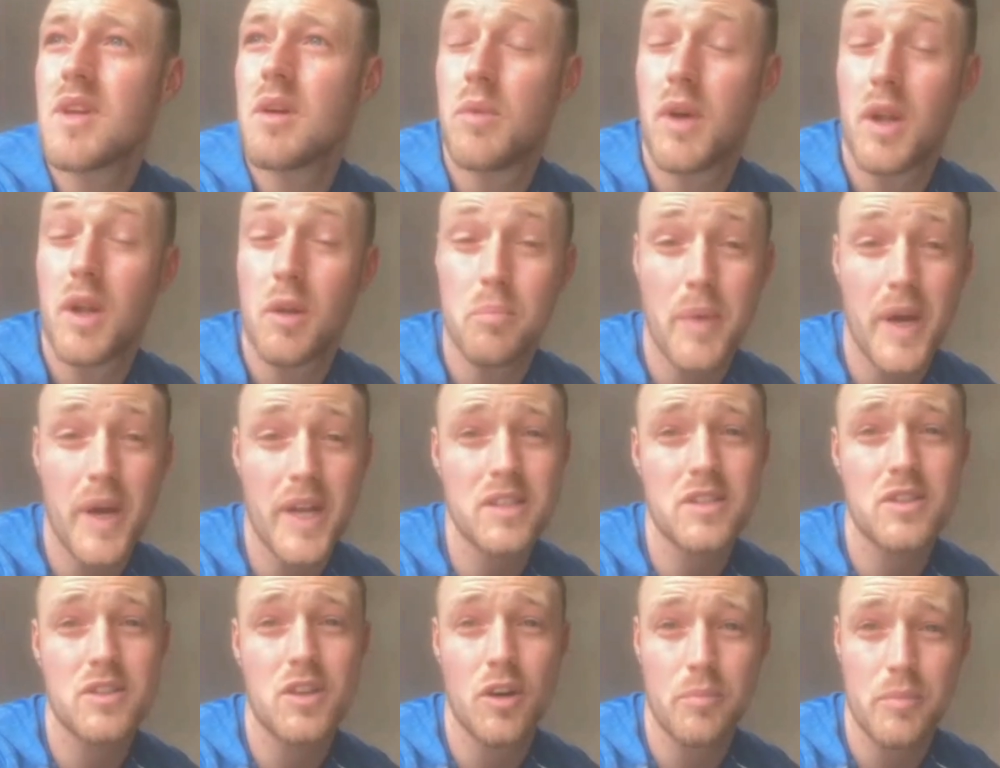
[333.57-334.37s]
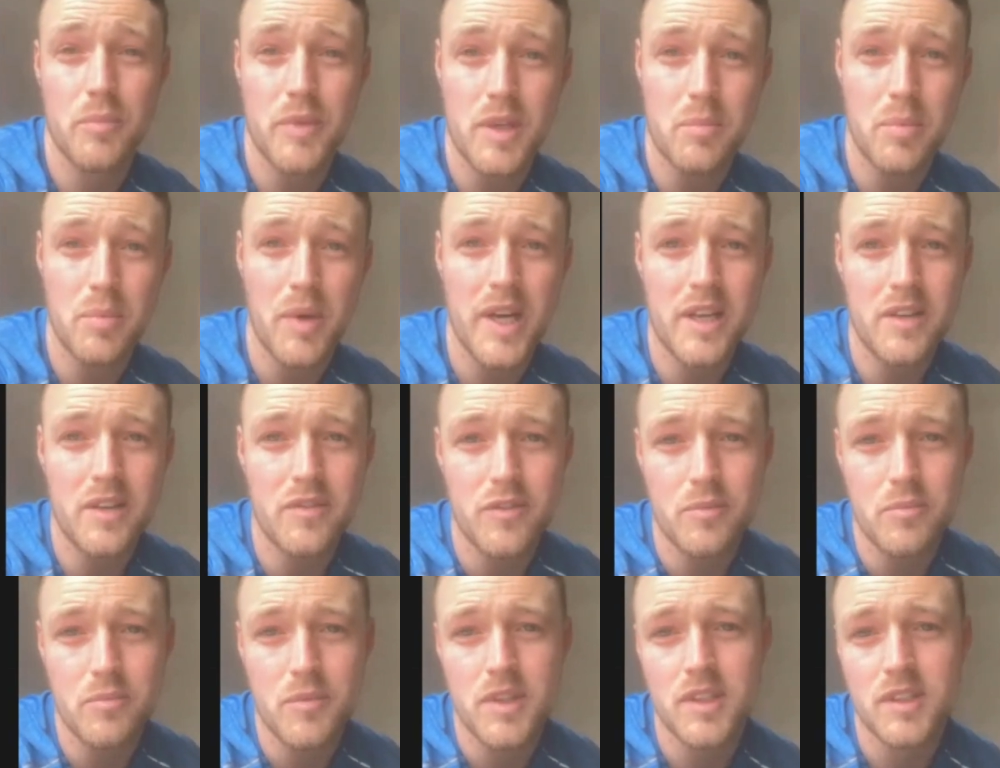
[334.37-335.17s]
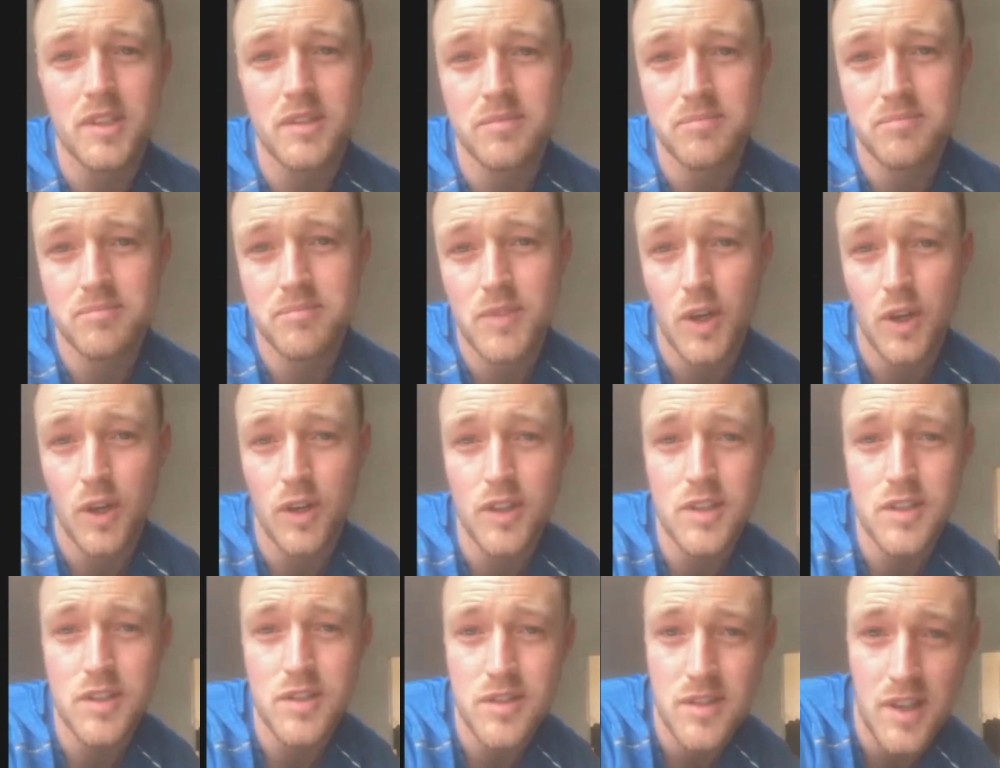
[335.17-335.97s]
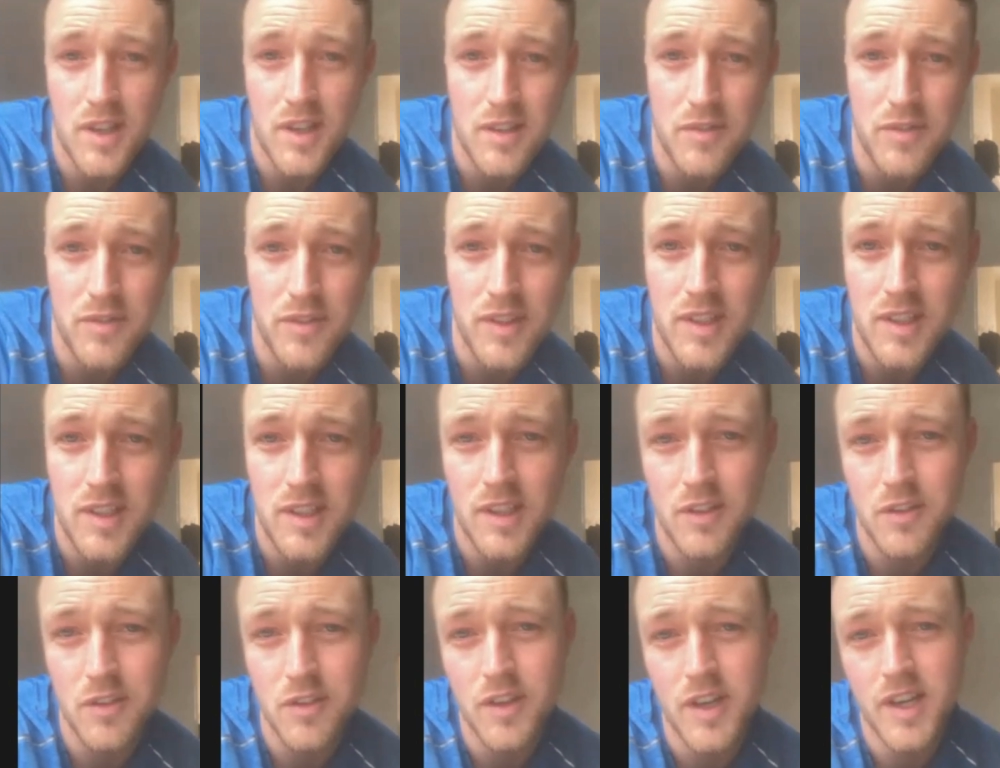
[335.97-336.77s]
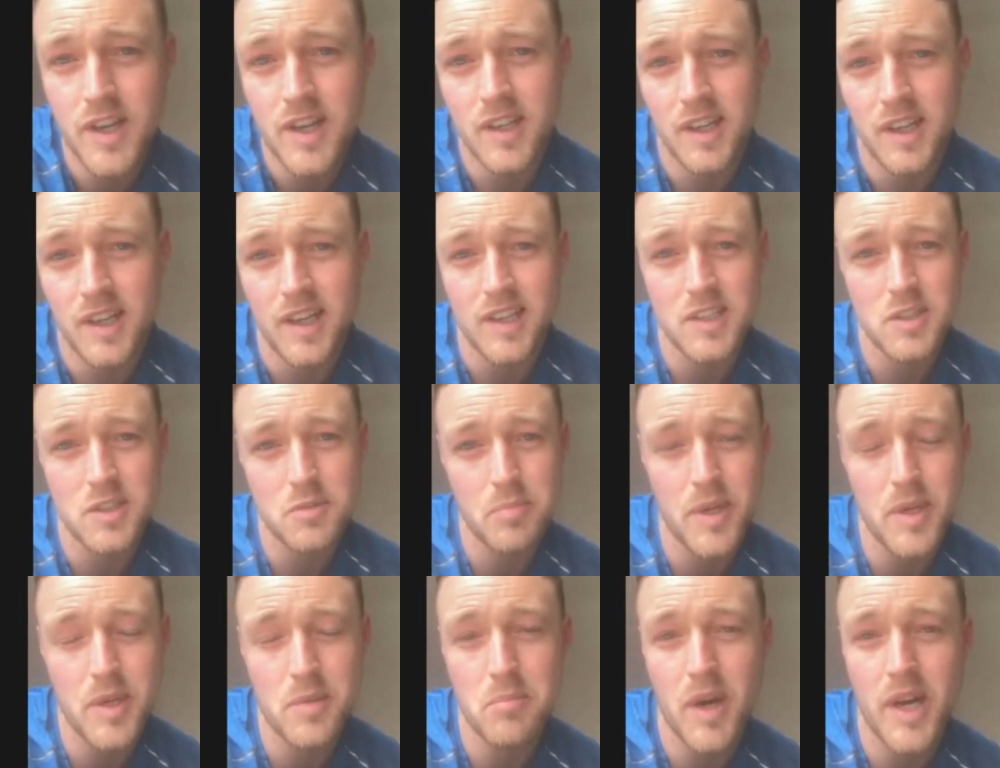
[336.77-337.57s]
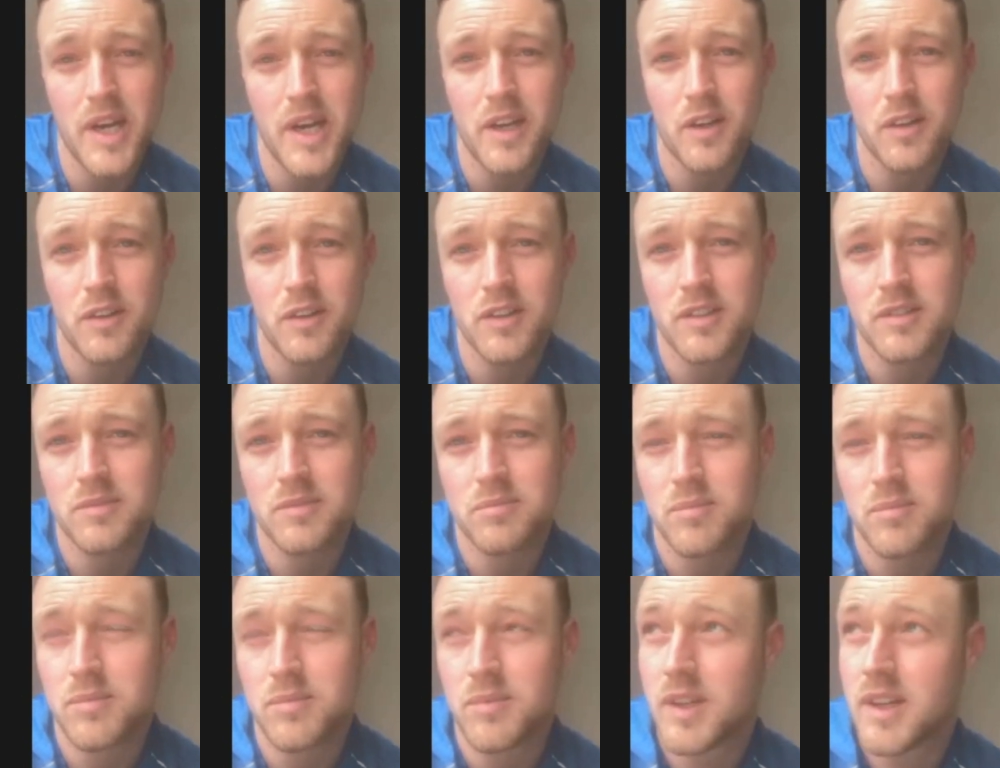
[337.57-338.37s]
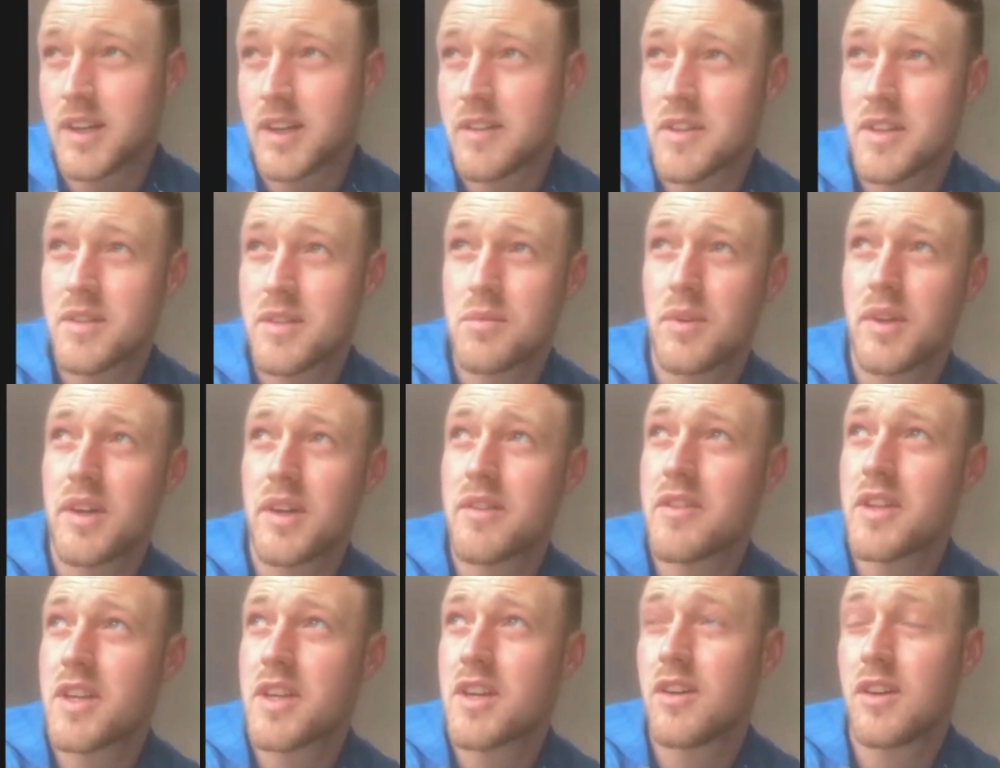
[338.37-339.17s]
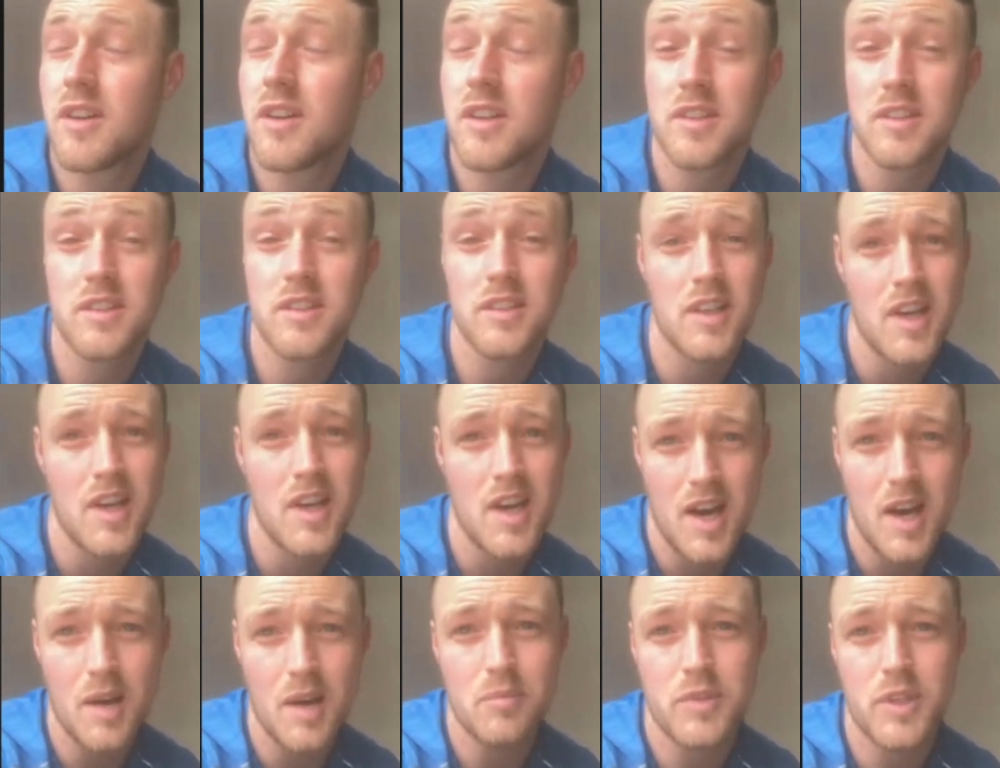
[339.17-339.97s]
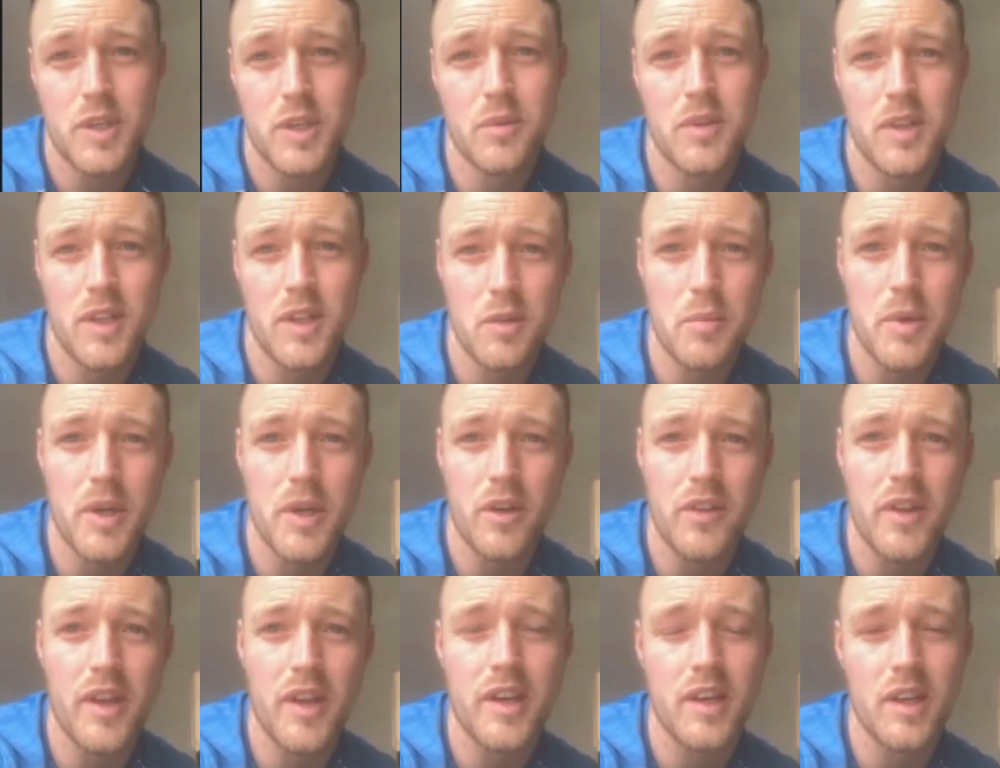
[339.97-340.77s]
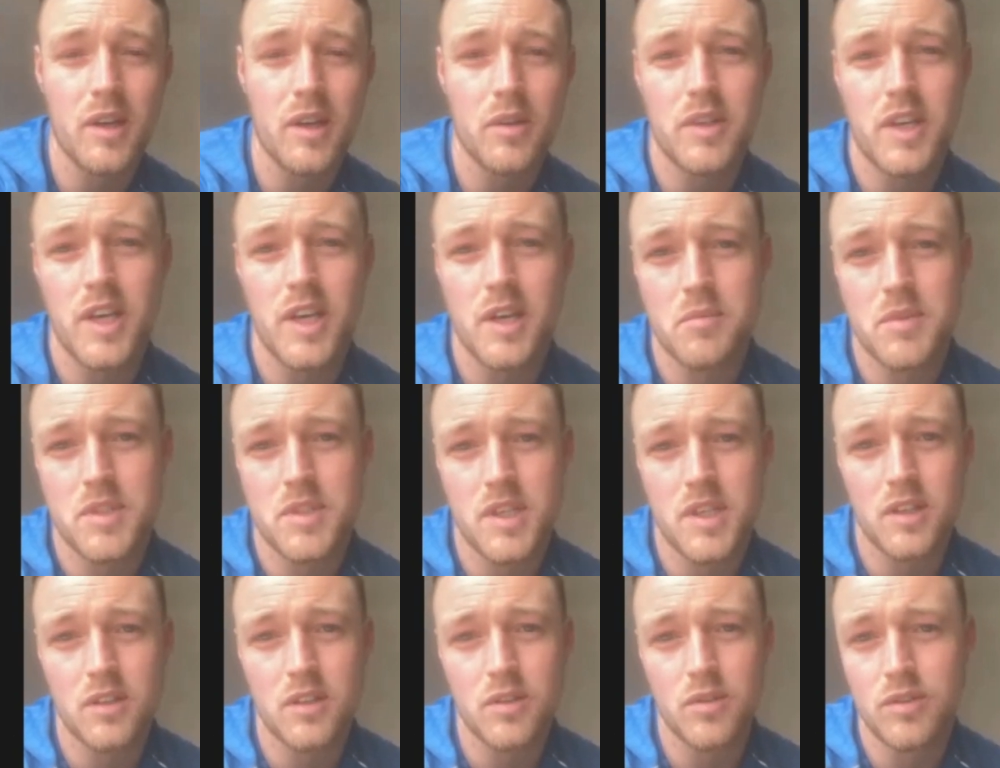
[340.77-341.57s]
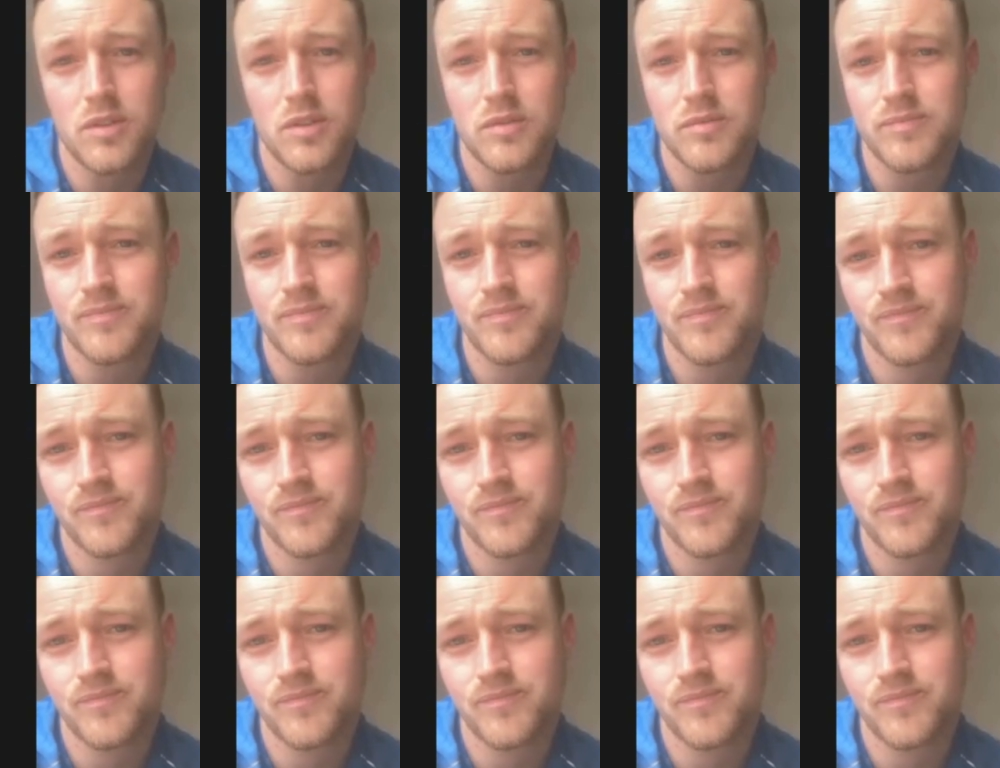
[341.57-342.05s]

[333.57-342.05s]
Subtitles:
well, Ben's got me a bike from the college, thankfully, or like a spin bike or whatever they call them. I'm doing a little bit on that now to keep myself going.